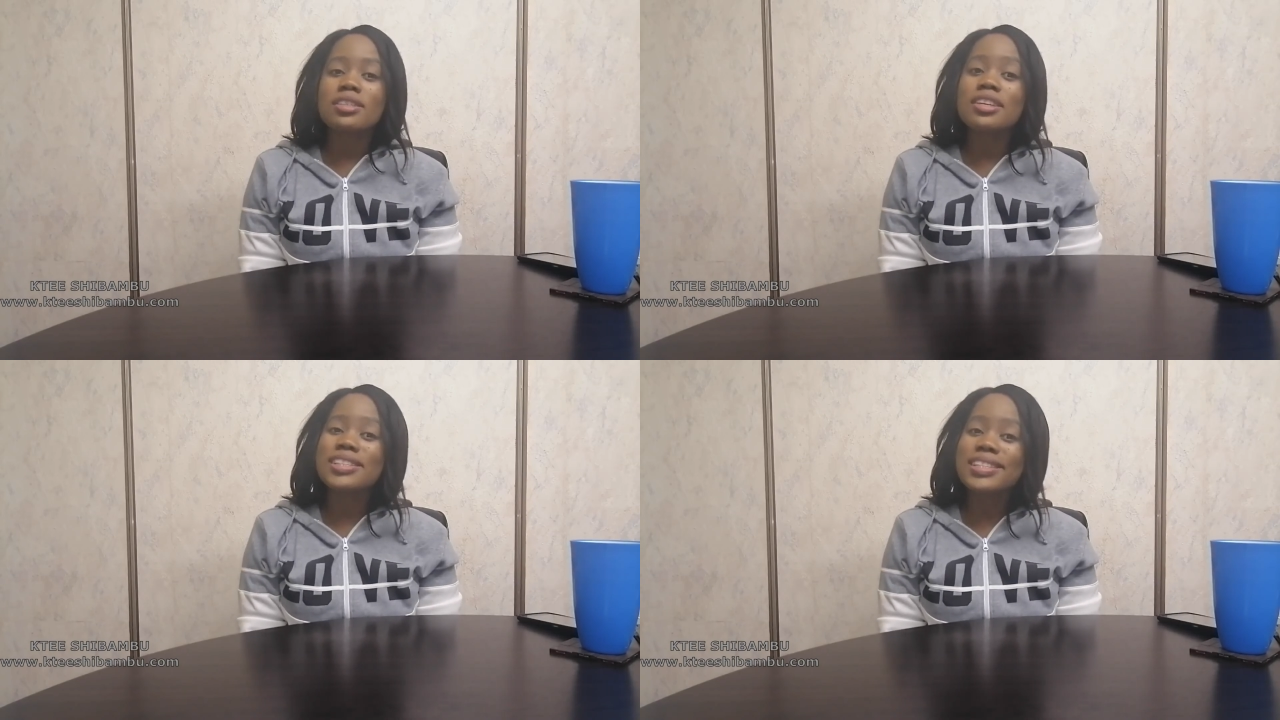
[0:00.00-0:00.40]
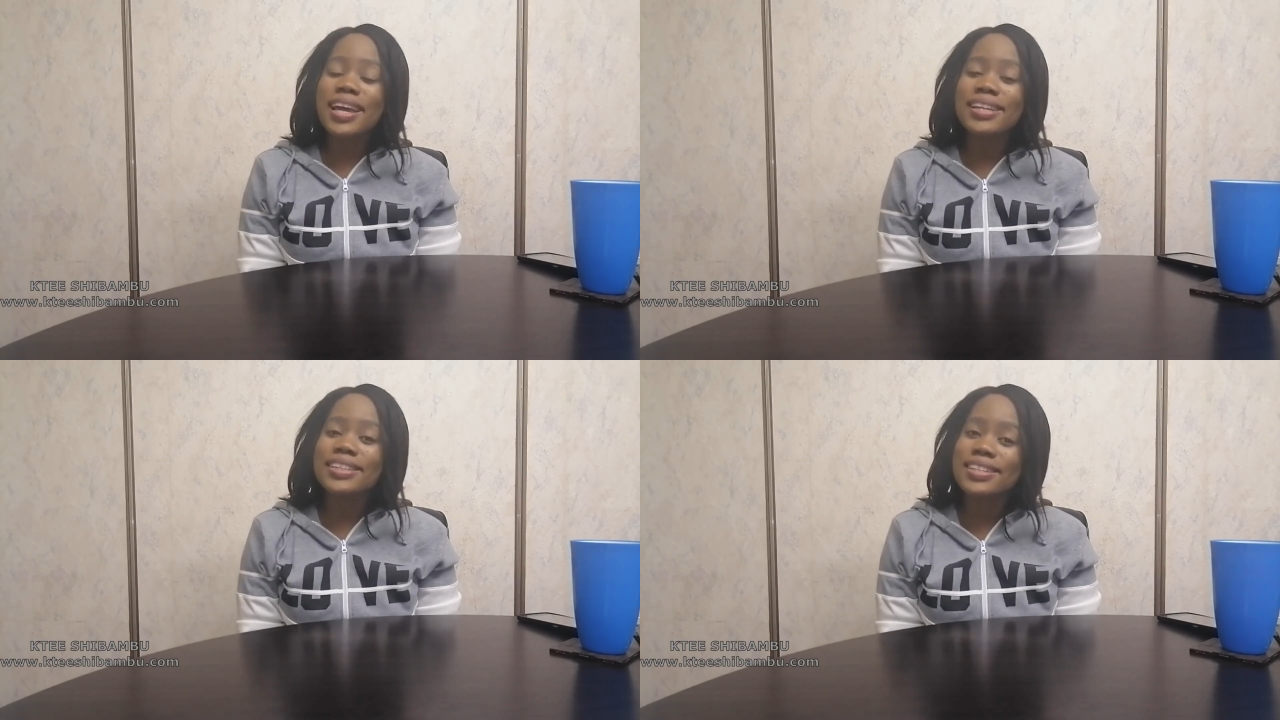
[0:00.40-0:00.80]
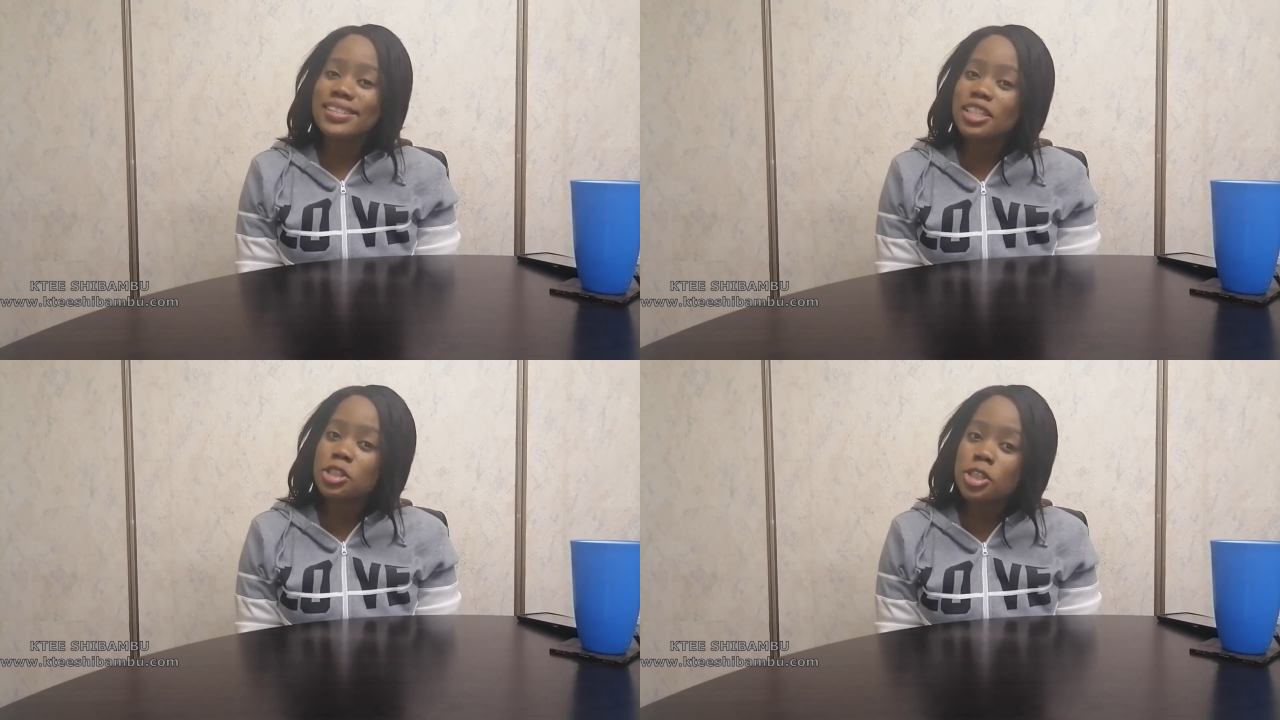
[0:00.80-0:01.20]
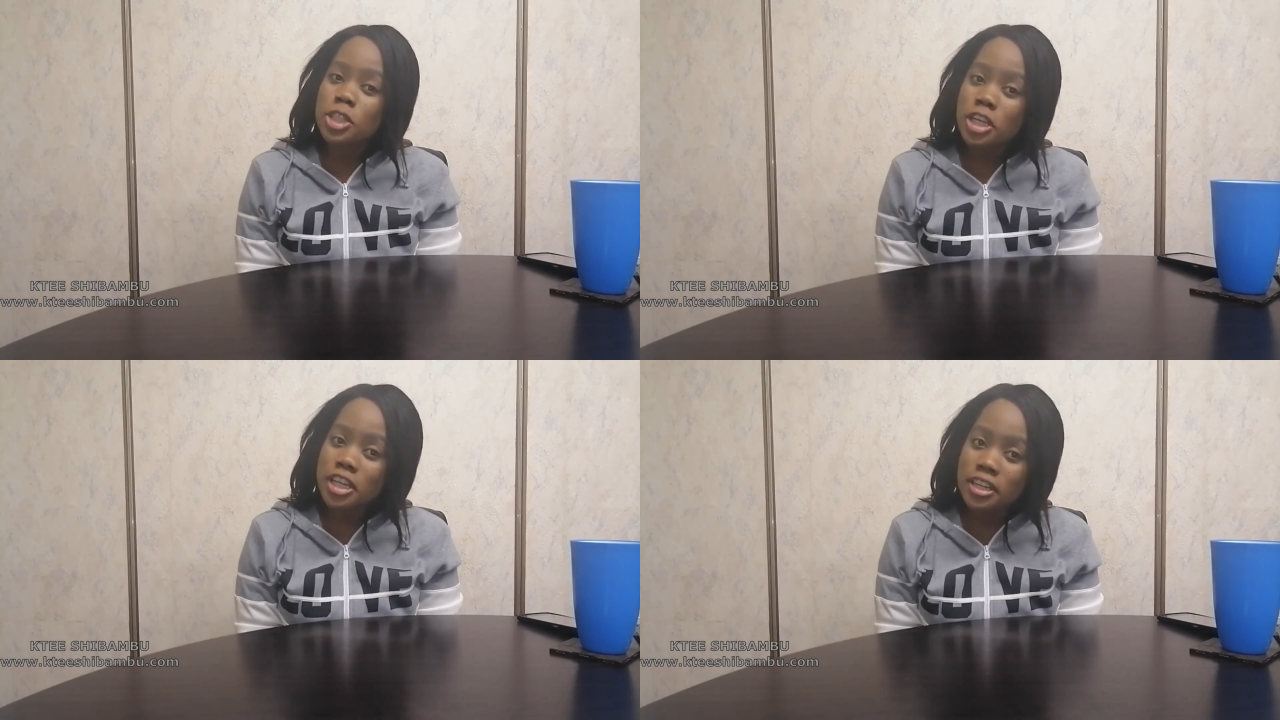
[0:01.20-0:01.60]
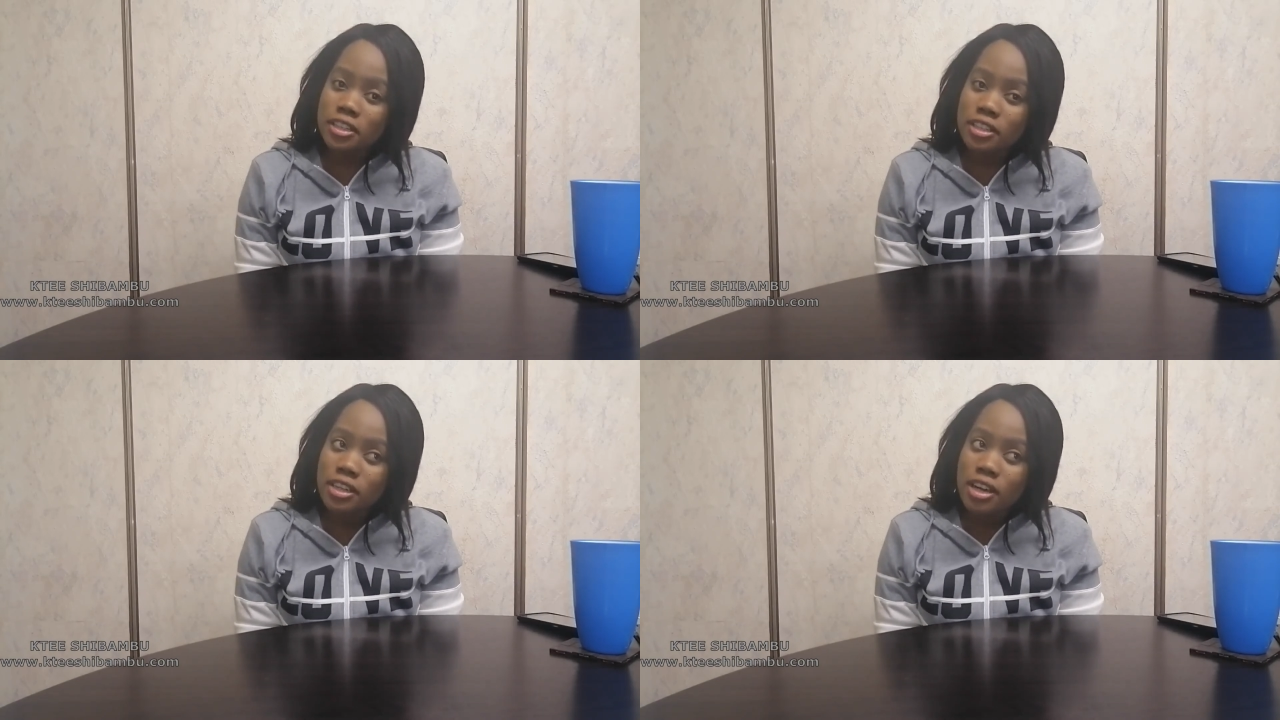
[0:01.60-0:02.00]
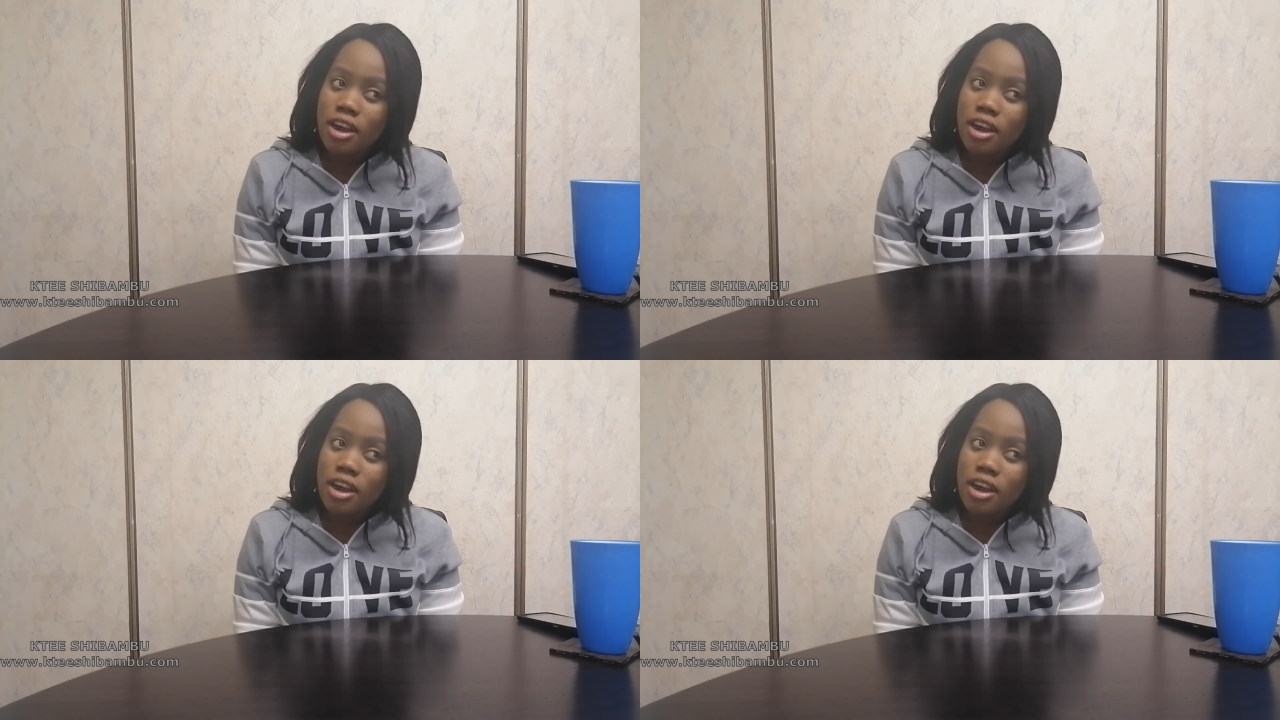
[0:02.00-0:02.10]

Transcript: 30 and you're still single,